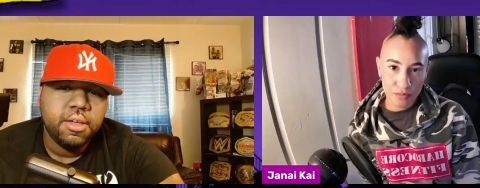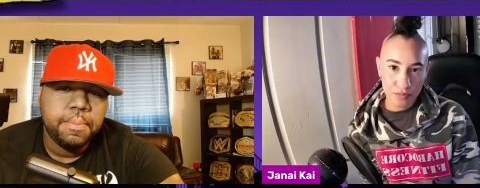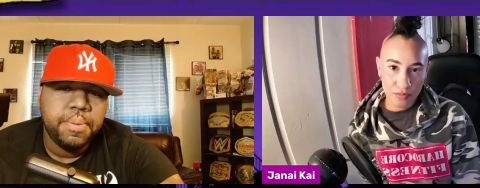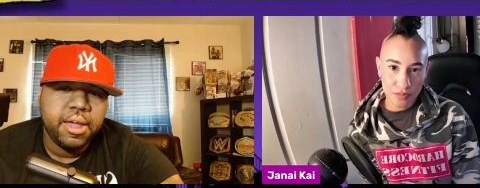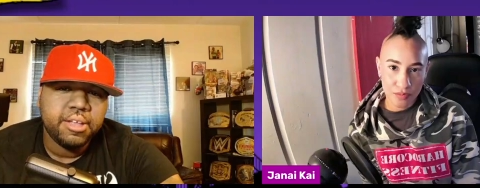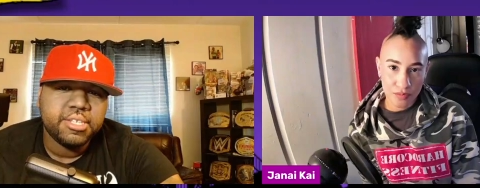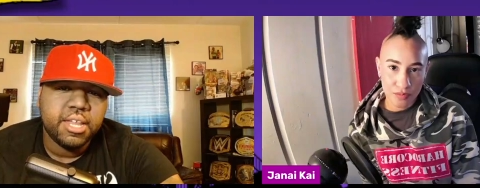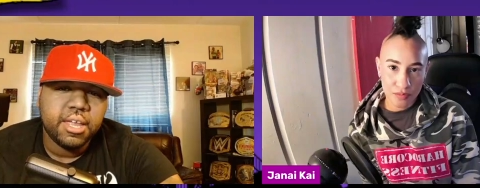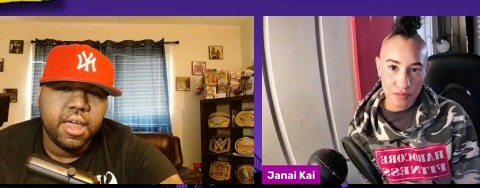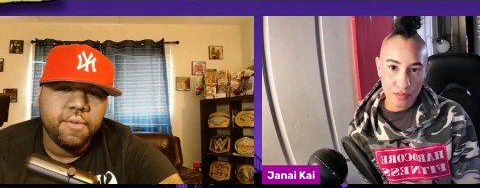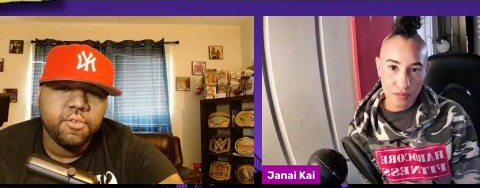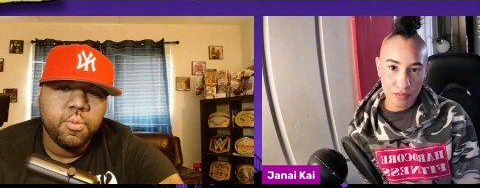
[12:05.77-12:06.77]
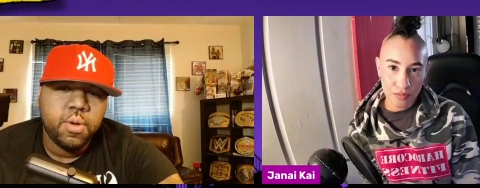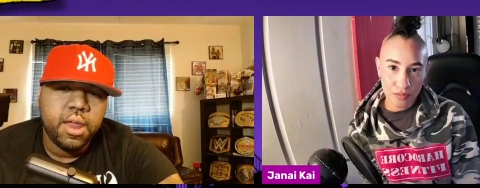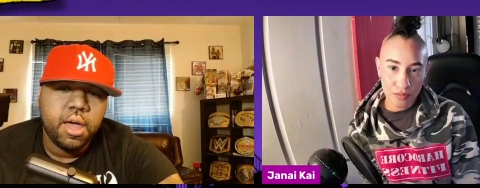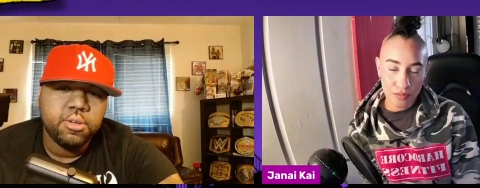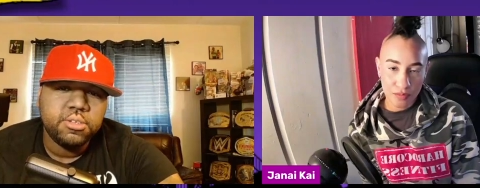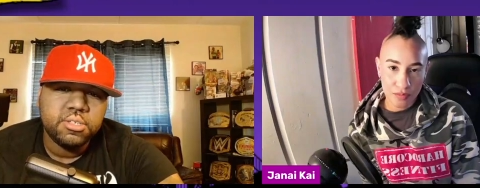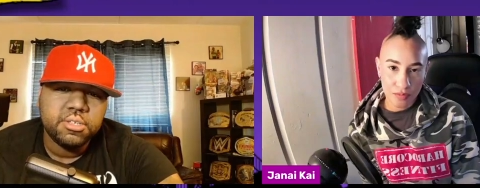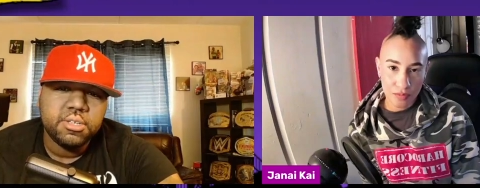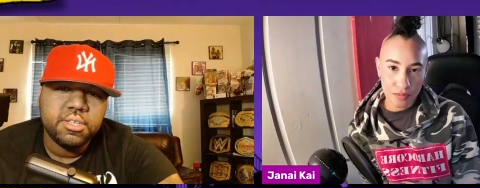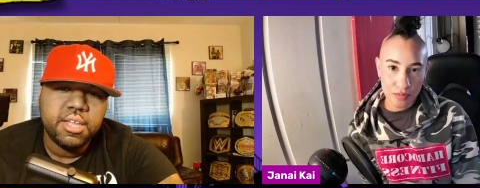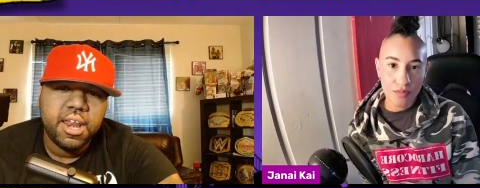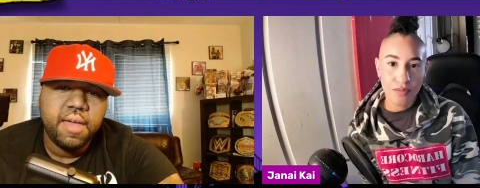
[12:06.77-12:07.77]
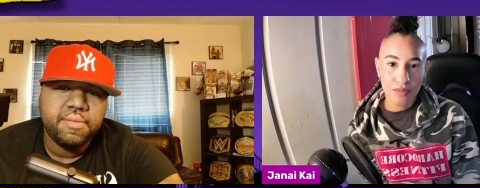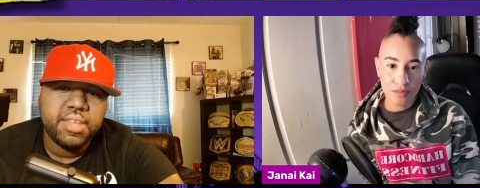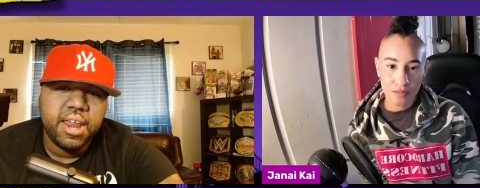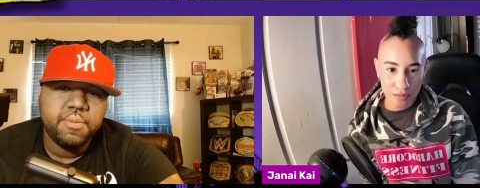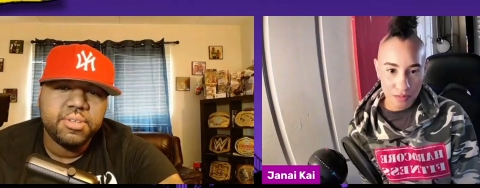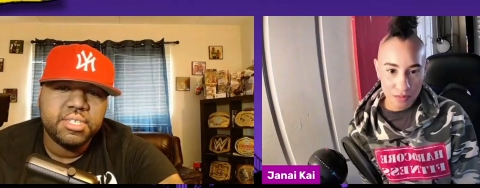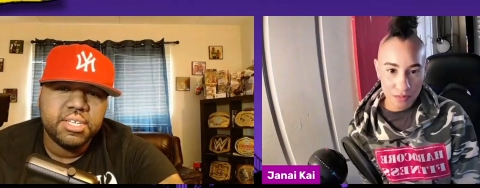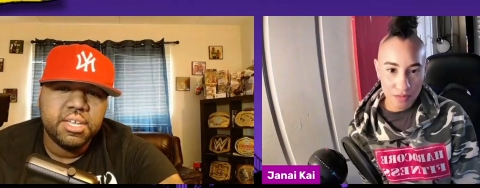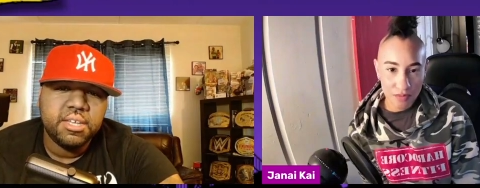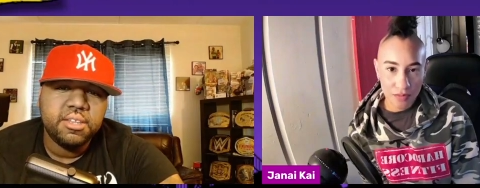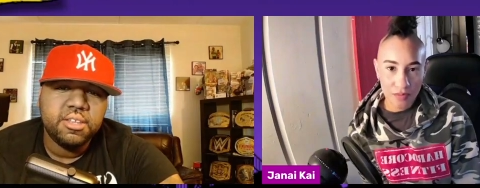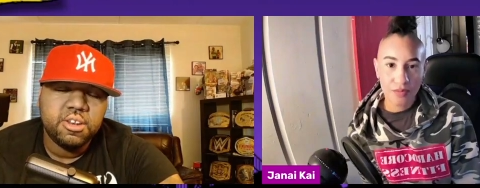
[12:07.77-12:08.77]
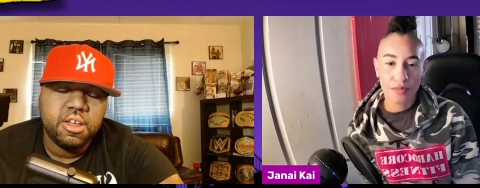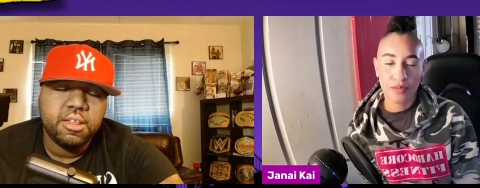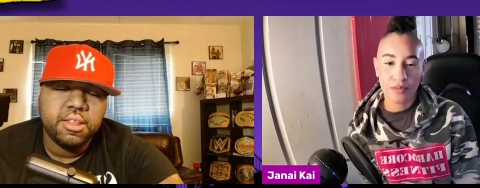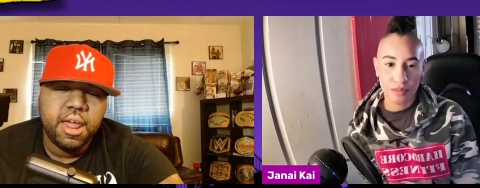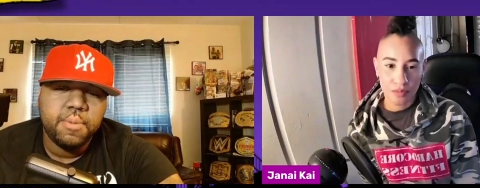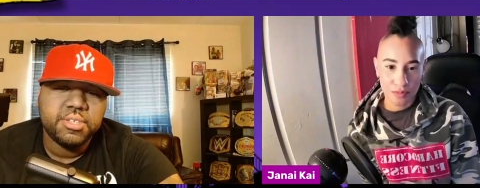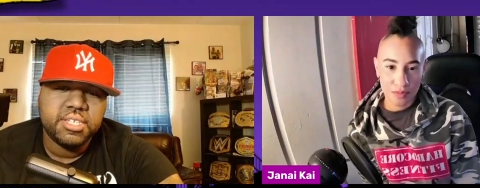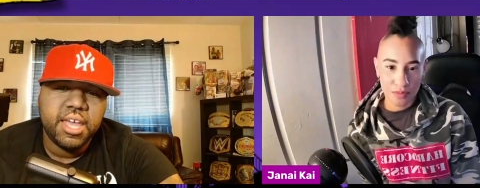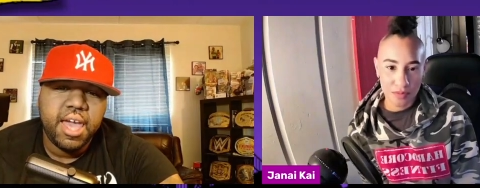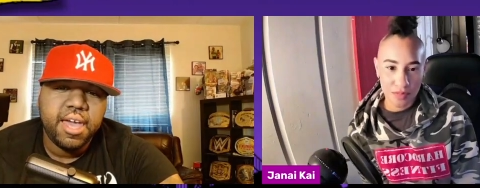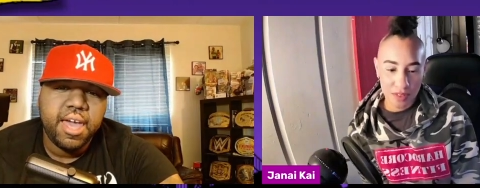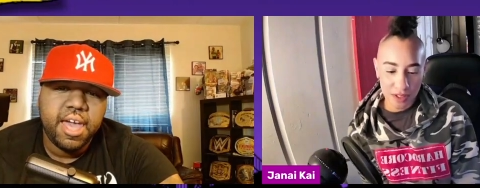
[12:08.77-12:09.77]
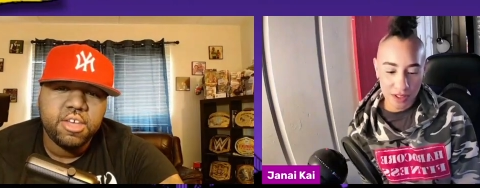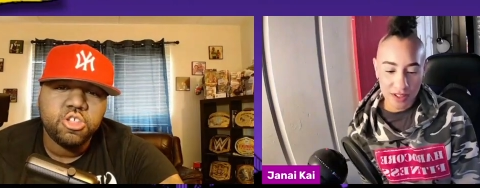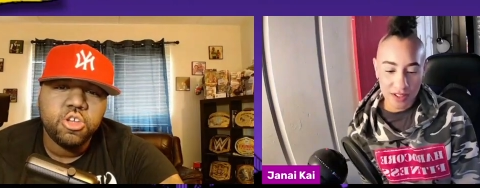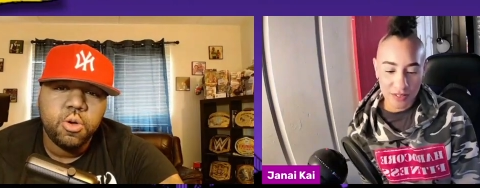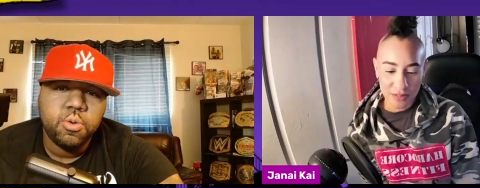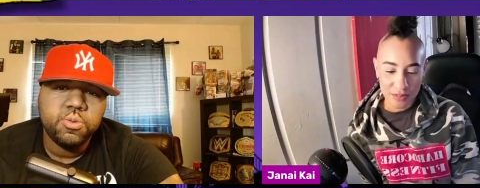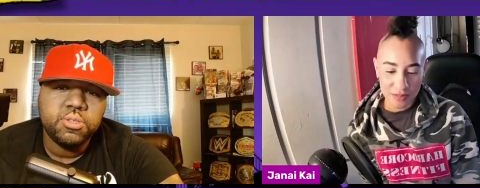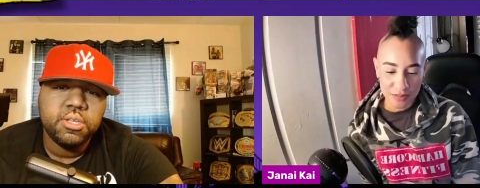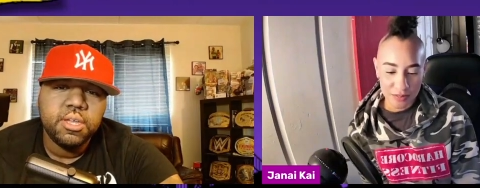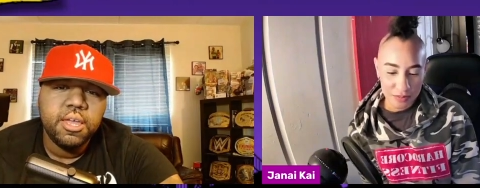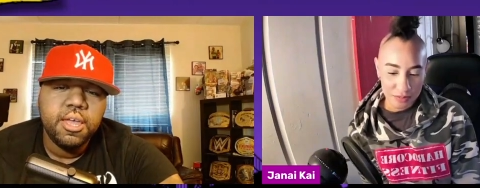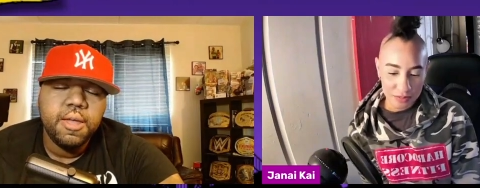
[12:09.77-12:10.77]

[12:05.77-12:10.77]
Speaker 1: compared to like everyone else that I that I was seeing, you know, that I would see at, at shows,